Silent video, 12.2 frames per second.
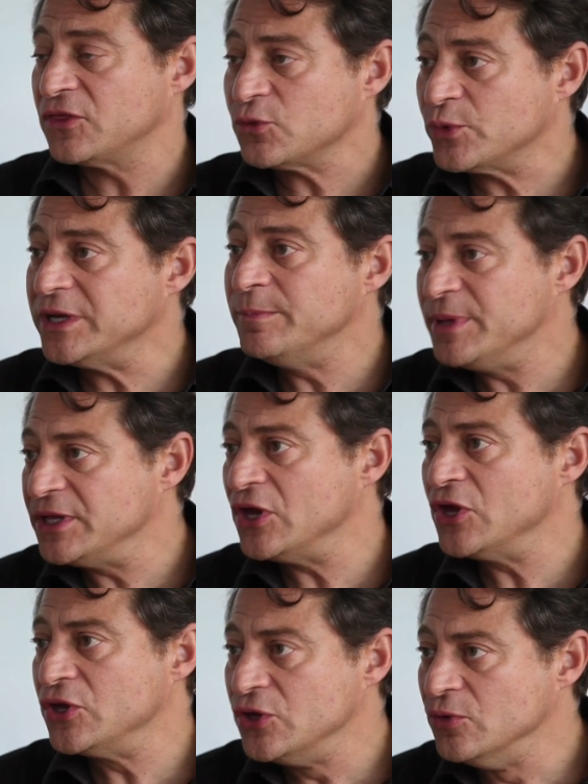3
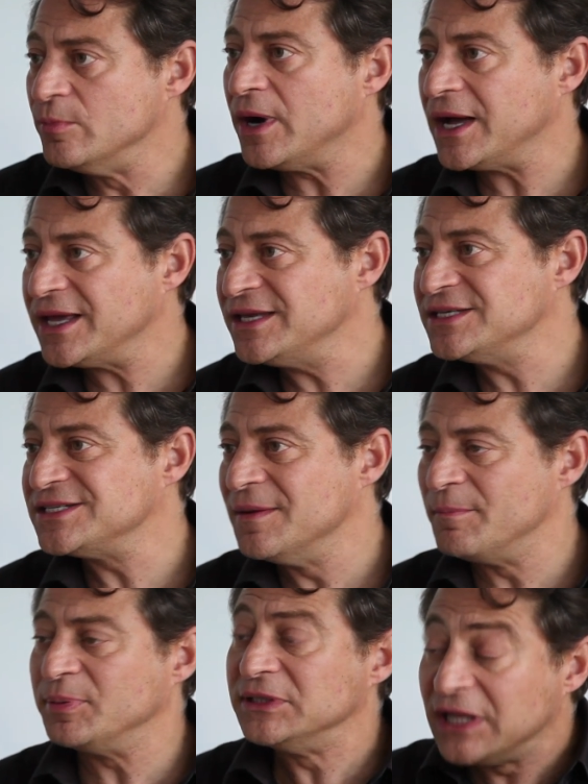billion new minds
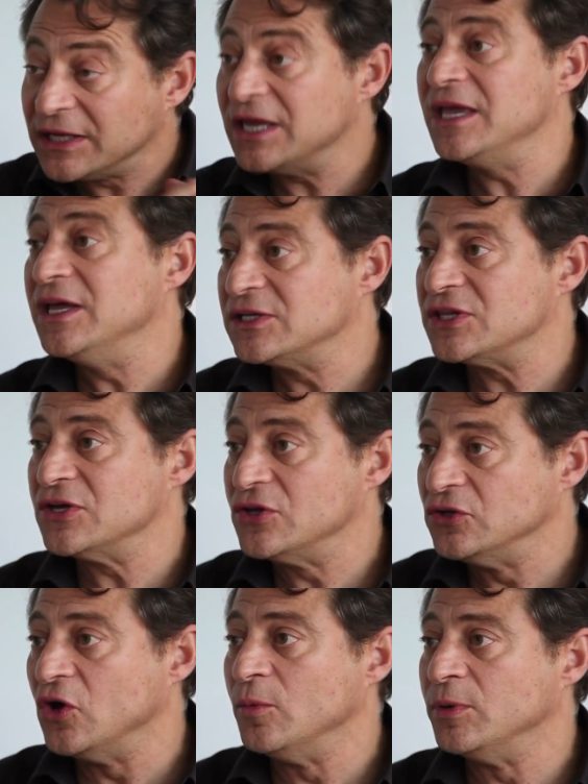plugging into the
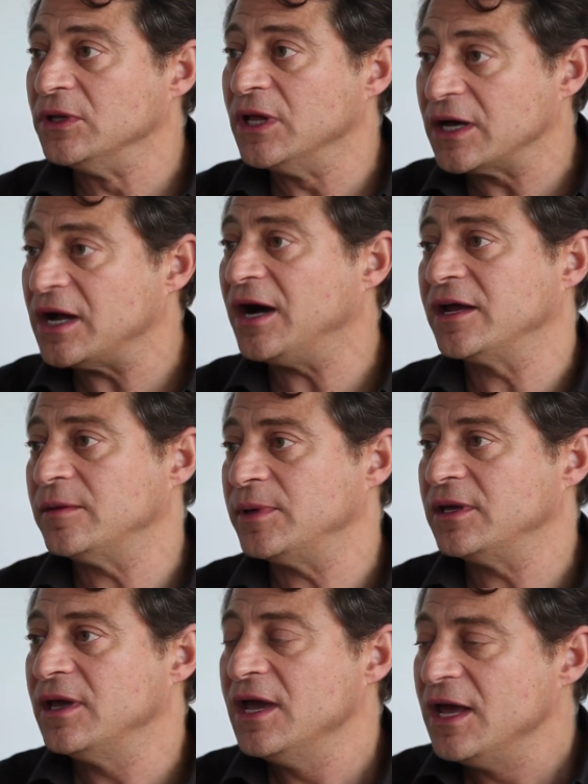global
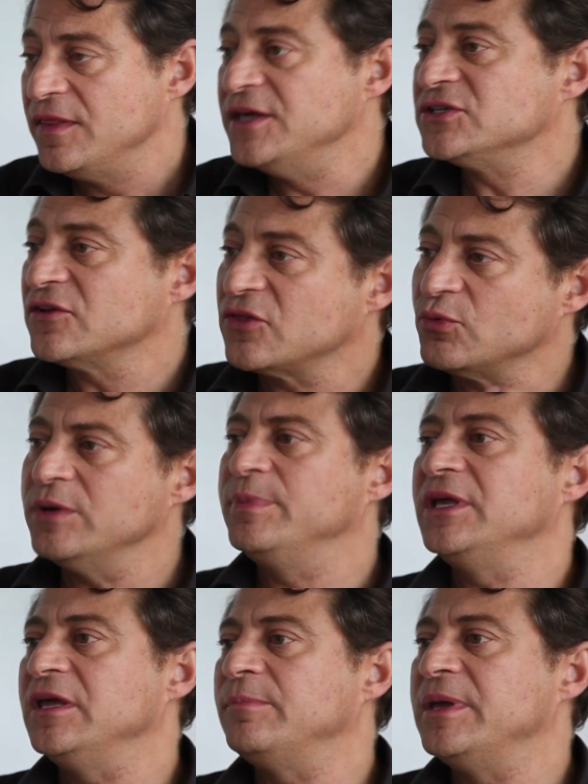economy. These are 3
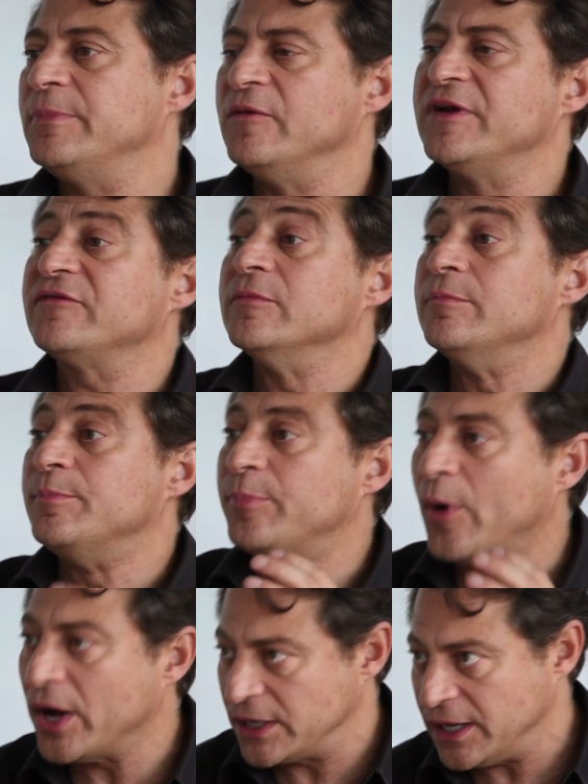billion people who've never
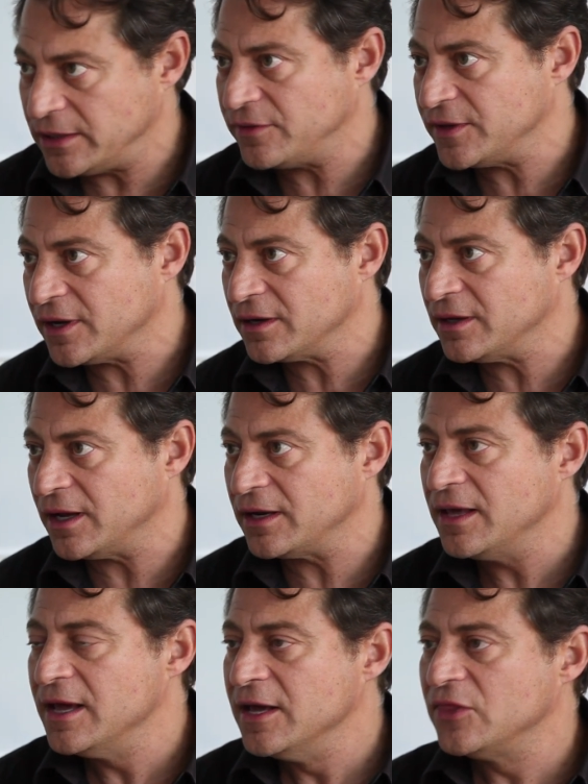bought anything
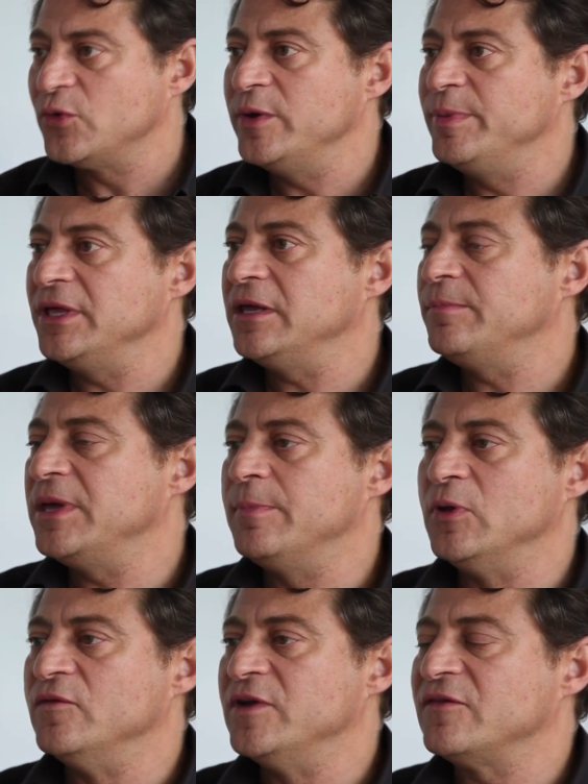online. 3 billion
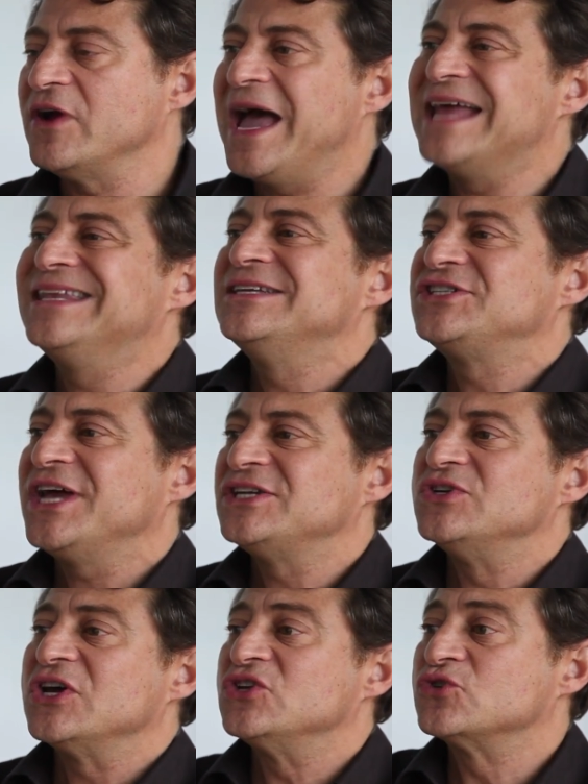people who've never had the
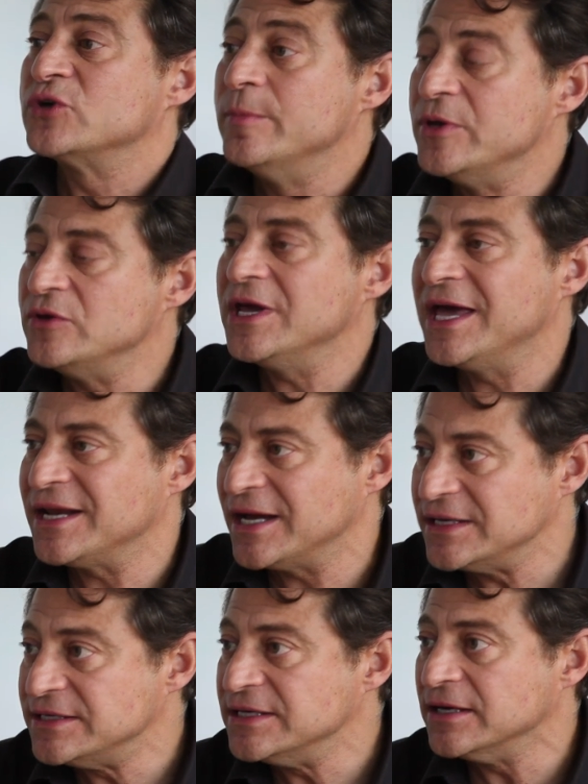chance to contribute an
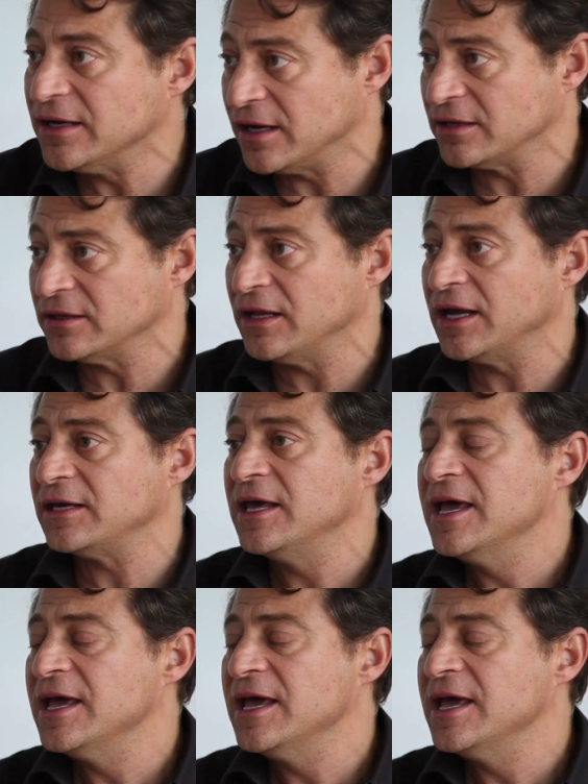idea online.